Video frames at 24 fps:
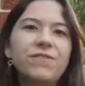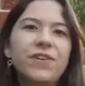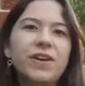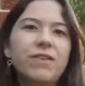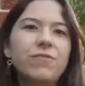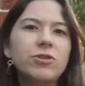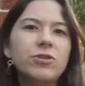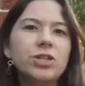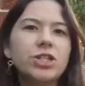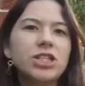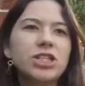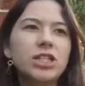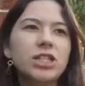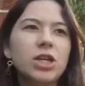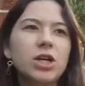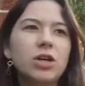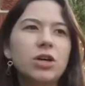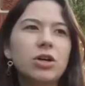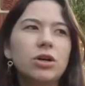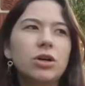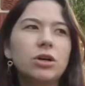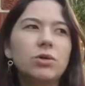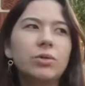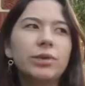Favorite
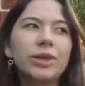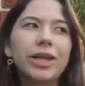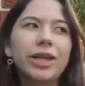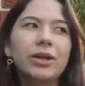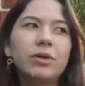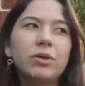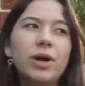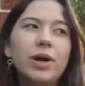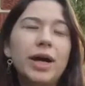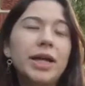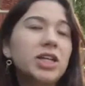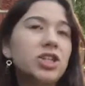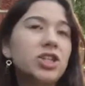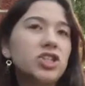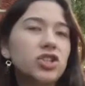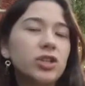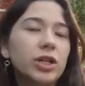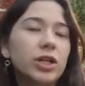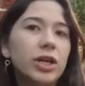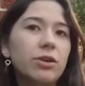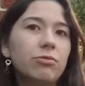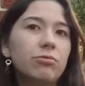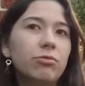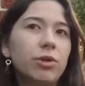song? Well, I quite
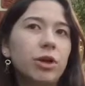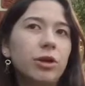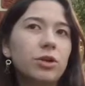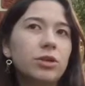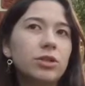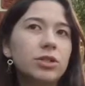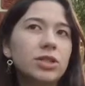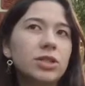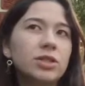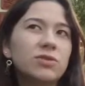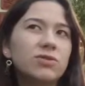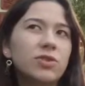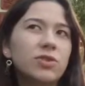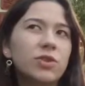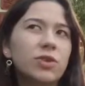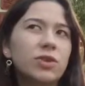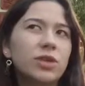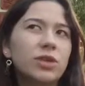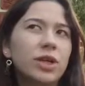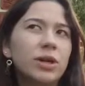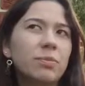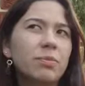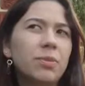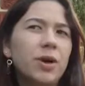enjoyed Rose
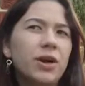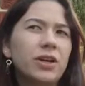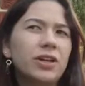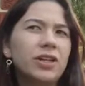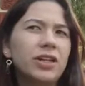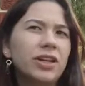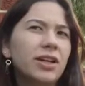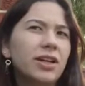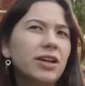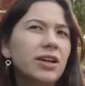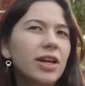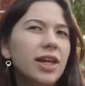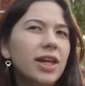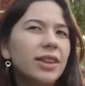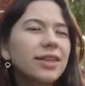for a Eponya,